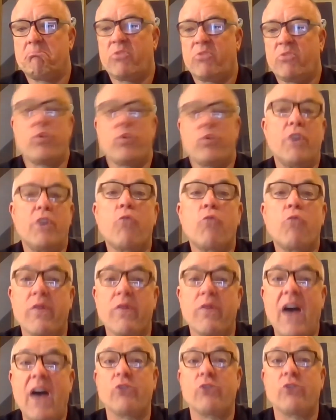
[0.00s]
3,000 or
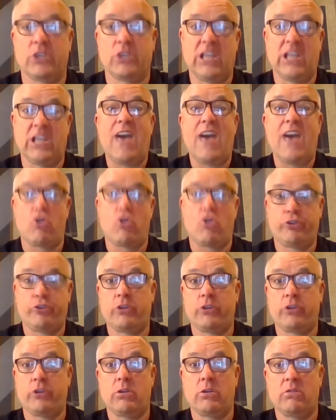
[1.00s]
4,000 letters.
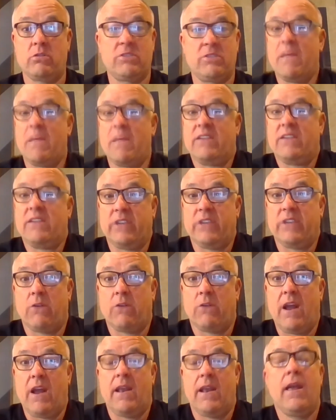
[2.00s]
It's amazing, right?